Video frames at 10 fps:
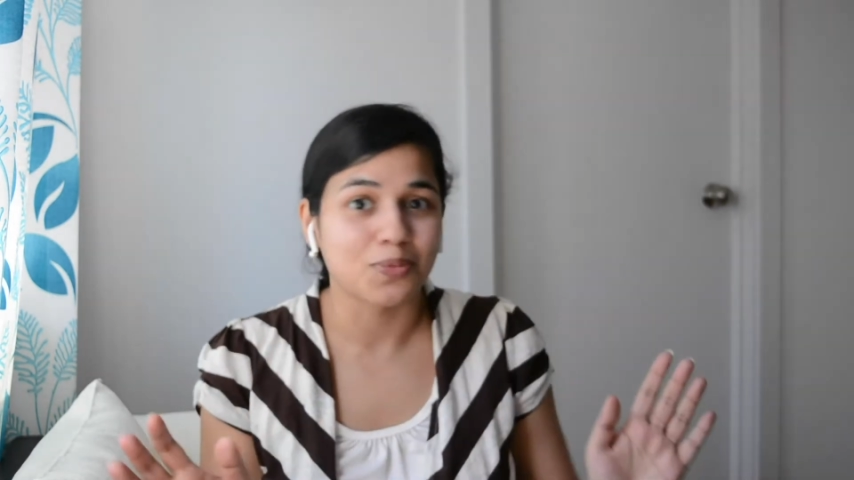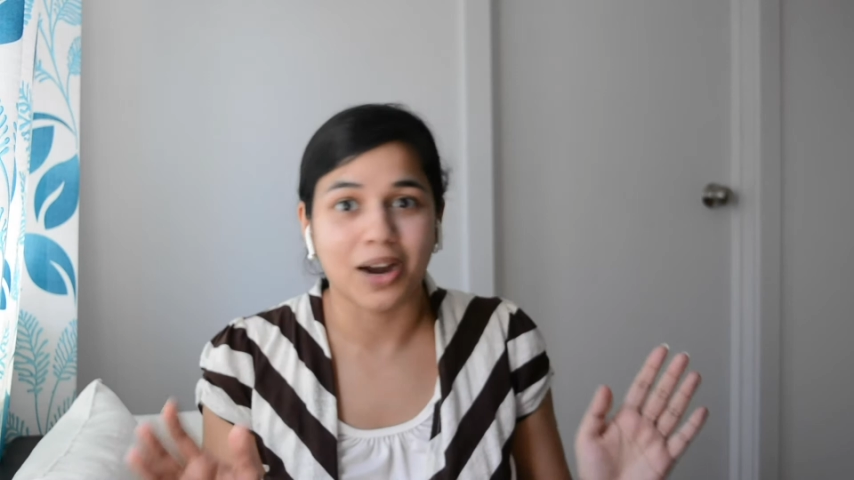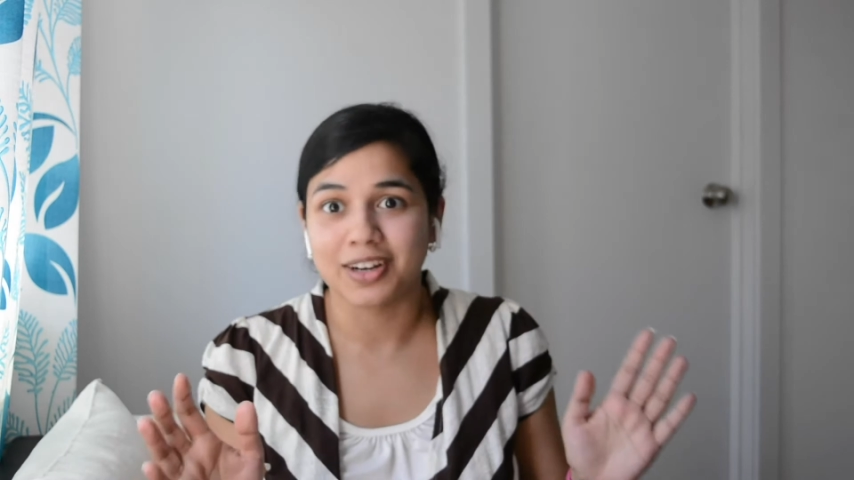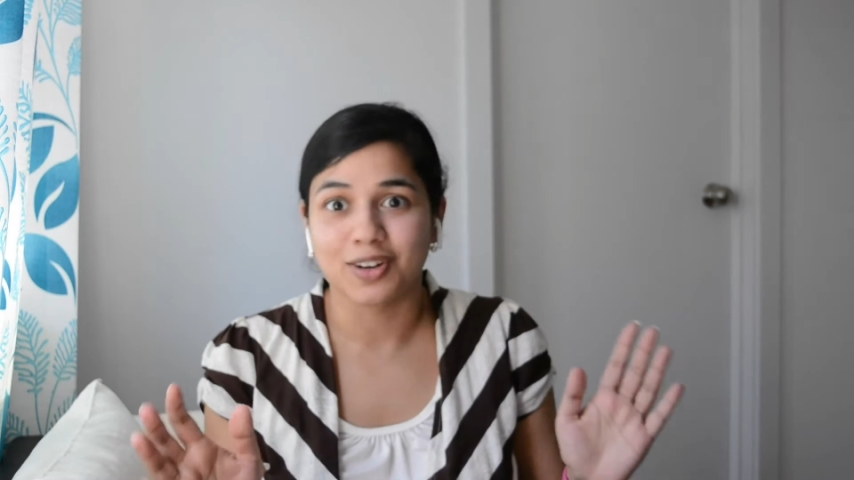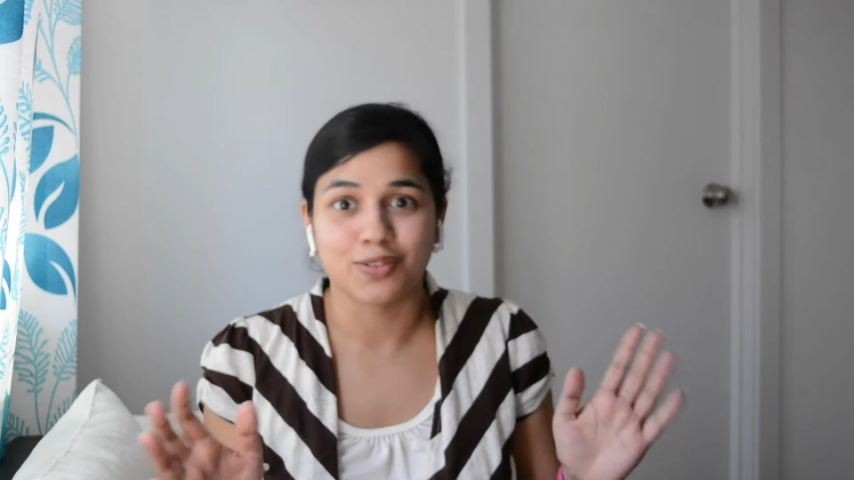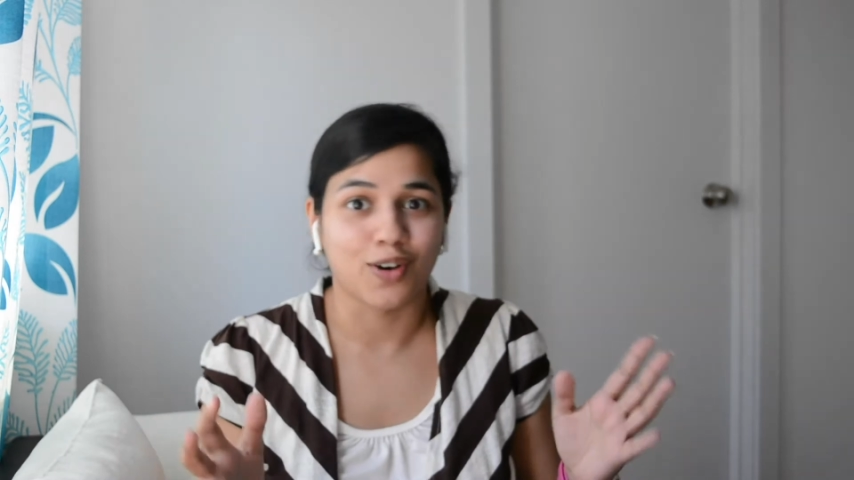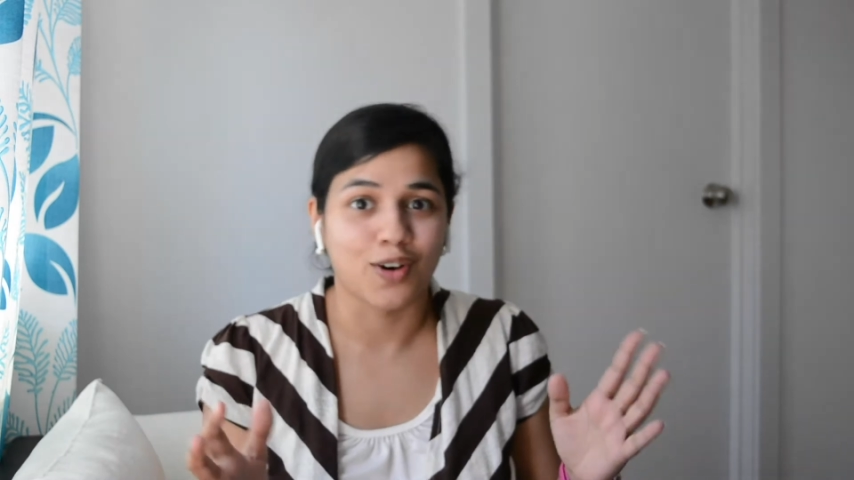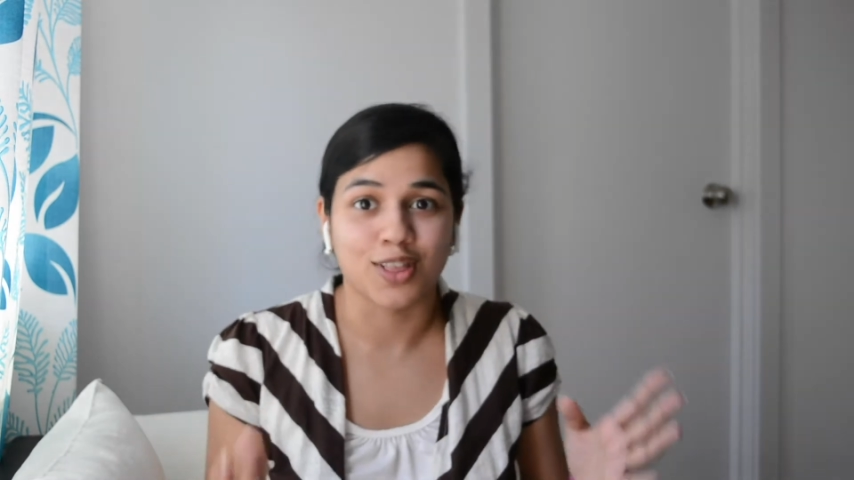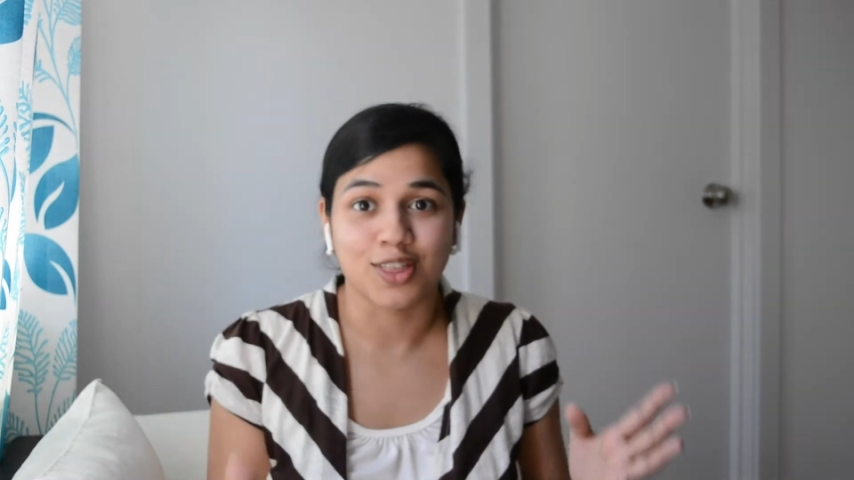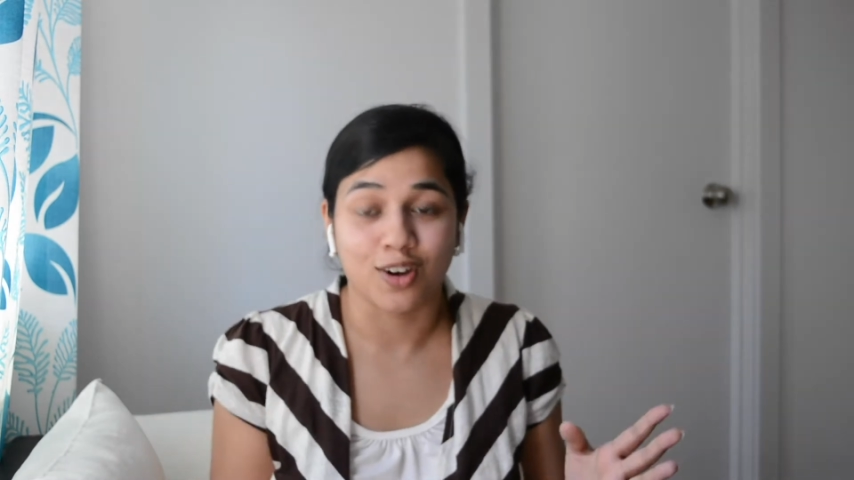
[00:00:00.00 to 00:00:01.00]
mind of
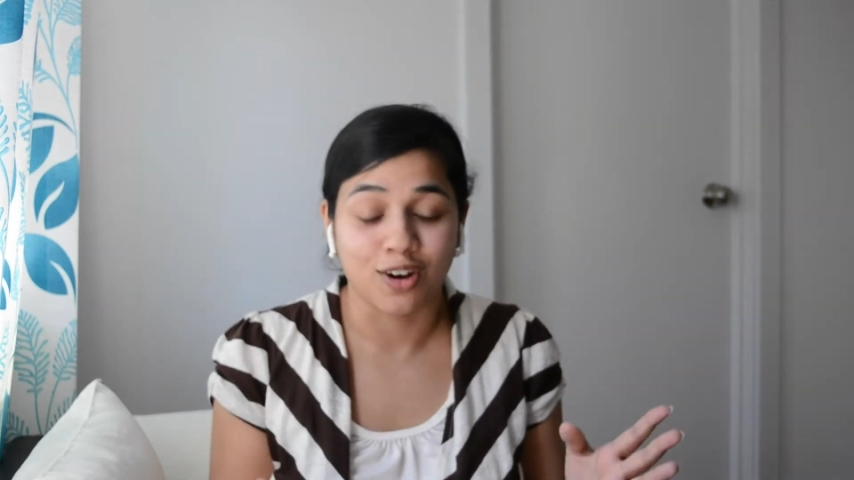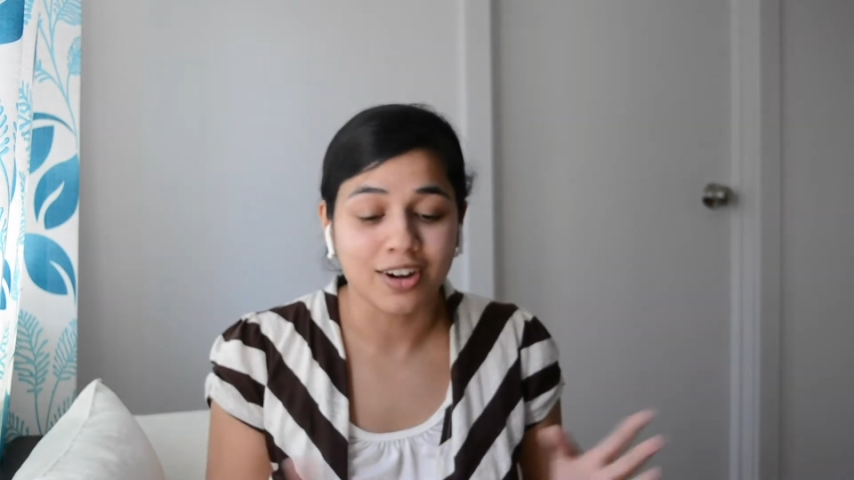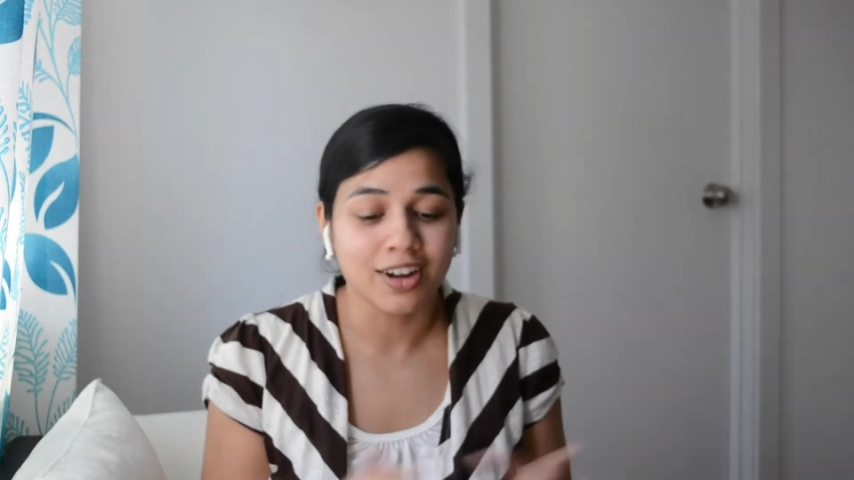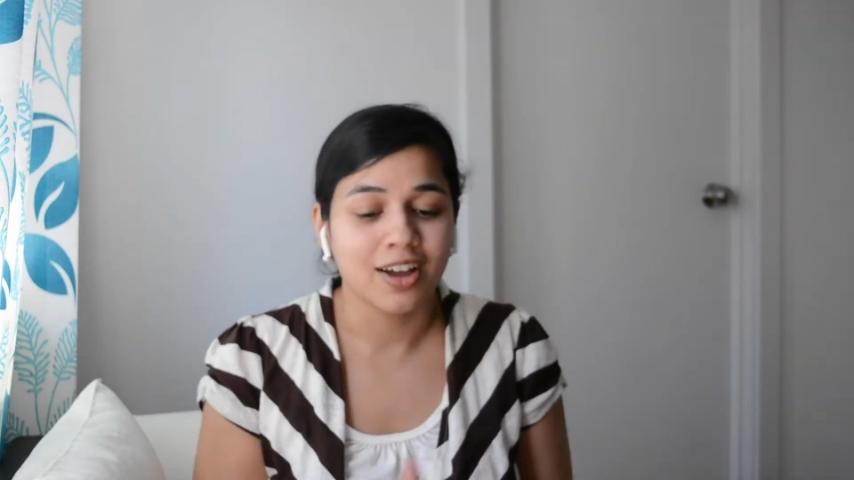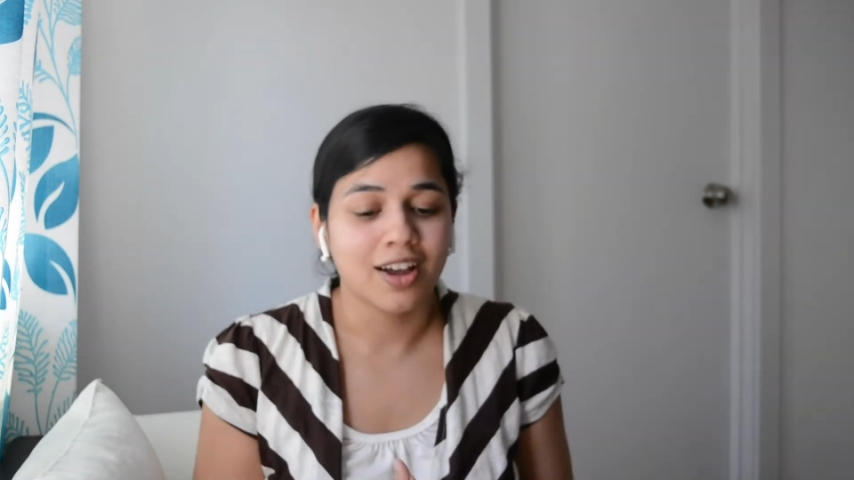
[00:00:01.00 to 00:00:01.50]
all thought,